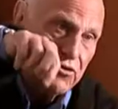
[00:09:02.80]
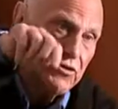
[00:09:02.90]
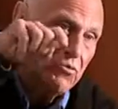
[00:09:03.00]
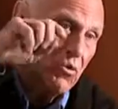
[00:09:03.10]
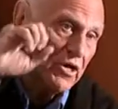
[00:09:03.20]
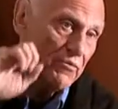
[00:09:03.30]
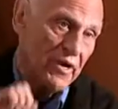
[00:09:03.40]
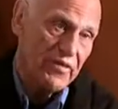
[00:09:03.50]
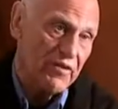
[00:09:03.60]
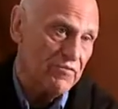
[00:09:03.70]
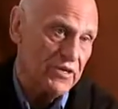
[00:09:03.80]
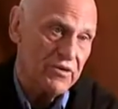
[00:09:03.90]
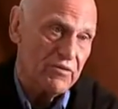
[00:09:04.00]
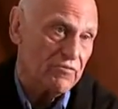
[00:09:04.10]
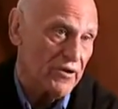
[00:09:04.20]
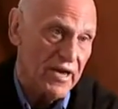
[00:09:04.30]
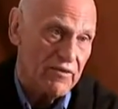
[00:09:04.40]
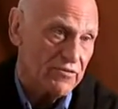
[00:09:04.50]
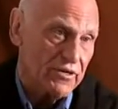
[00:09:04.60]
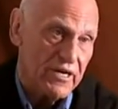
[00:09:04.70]
You can walk around that figure
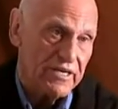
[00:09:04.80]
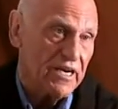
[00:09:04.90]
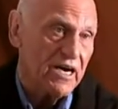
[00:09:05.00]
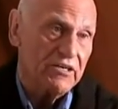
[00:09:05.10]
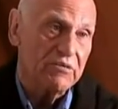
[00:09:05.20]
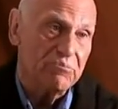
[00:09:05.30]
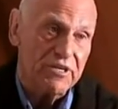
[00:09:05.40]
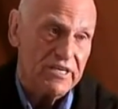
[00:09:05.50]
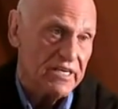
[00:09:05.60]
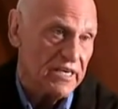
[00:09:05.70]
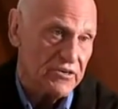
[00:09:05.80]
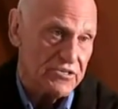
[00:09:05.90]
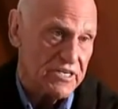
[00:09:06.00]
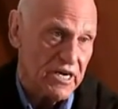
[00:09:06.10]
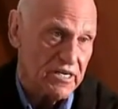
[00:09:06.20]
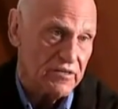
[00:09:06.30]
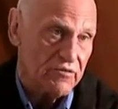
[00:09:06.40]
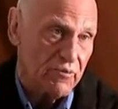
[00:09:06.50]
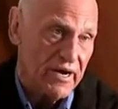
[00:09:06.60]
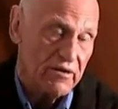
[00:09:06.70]
forever and not completely understand it in
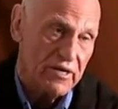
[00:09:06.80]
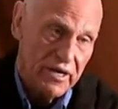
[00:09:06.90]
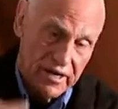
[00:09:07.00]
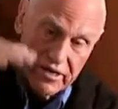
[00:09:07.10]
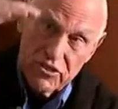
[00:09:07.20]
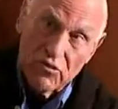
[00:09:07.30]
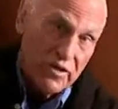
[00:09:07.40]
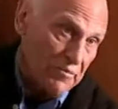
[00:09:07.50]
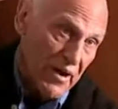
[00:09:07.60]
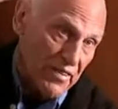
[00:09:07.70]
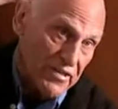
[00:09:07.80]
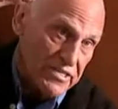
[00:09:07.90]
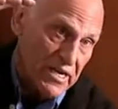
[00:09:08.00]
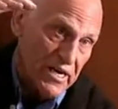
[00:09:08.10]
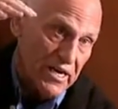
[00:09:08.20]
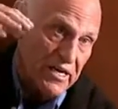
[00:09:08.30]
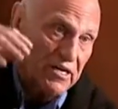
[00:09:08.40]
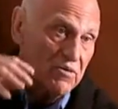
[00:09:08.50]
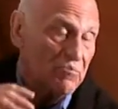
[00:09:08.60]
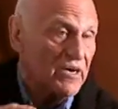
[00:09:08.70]
the round, and it's only about this high.
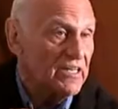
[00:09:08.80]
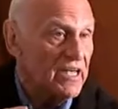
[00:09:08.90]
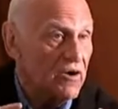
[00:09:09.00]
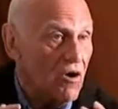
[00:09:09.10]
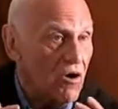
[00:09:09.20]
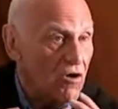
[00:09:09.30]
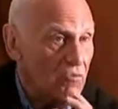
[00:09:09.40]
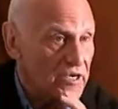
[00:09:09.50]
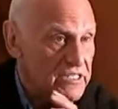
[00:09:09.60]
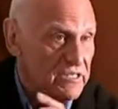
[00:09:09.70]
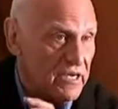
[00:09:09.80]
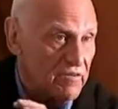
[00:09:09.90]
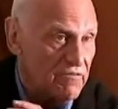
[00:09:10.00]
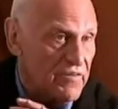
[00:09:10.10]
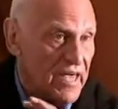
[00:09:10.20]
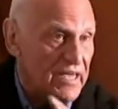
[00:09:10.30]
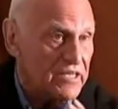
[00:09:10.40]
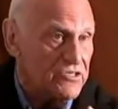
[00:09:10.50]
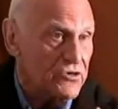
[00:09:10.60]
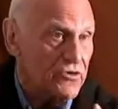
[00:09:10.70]
But it always
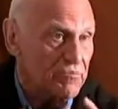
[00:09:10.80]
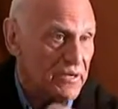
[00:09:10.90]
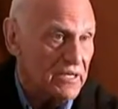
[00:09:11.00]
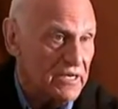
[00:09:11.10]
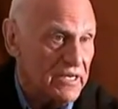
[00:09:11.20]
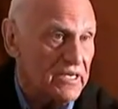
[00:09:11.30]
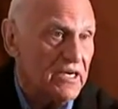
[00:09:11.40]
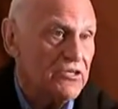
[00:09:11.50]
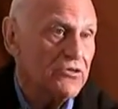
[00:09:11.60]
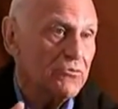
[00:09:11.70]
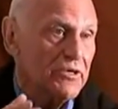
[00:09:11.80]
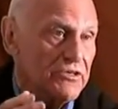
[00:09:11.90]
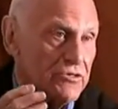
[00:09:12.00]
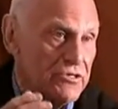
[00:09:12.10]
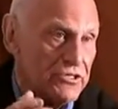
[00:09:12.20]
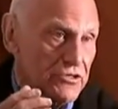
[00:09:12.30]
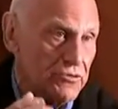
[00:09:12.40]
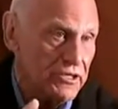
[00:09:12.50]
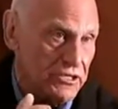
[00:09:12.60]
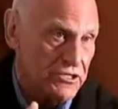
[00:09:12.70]
evades your ability to reduce it
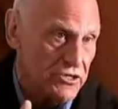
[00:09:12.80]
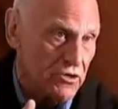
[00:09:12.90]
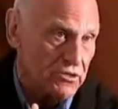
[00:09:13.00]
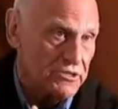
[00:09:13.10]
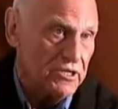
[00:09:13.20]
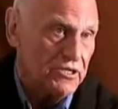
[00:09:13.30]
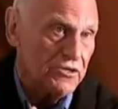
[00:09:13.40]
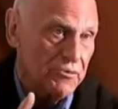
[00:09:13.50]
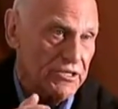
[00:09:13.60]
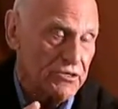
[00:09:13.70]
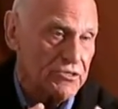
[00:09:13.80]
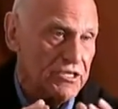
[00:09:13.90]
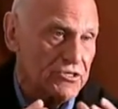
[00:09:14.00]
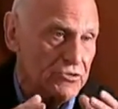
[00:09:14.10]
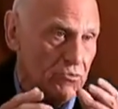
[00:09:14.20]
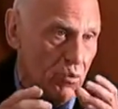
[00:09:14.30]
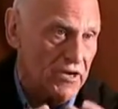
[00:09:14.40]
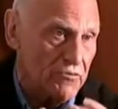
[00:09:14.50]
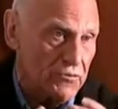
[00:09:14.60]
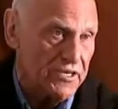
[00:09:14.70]
to a gestalt, to reduce it to
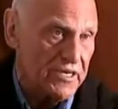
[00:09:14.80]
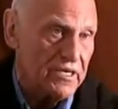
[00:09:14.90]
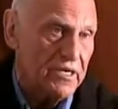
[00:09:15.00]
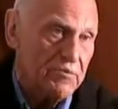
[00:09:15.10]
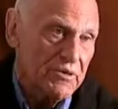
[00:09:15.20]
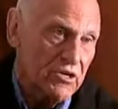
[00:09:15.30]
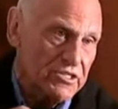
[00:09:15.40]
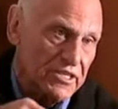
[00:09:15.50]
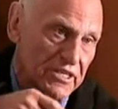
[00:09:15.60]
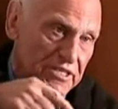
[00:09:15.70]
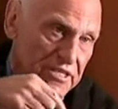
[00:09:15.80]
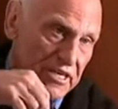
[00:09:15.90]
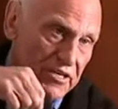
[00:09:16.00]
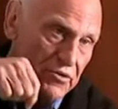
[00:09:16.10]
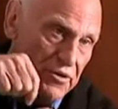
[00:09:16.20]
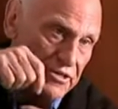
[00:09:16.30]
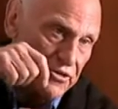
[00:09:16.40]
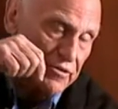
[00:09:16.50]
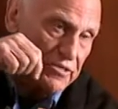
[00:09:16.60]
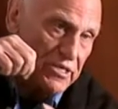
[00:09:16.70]
one reading, because it continually
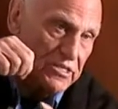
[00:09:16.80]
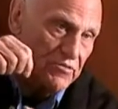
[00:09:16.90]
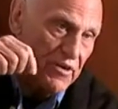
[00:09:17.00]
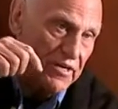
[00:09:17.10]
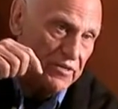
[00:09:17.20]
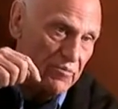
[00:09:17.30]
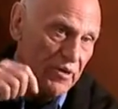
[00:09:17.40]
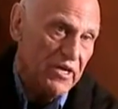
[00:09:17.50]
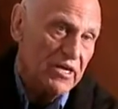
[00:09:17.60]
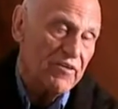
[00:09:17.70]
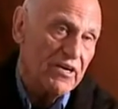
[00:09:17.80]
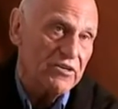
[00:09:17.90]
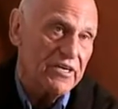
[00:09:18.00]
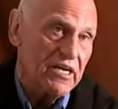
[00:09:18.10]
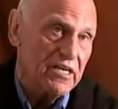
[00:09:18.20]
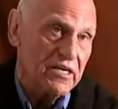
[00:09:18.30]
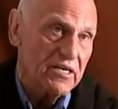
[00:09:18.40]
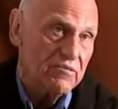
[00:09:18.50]
turns in its volume. If I look at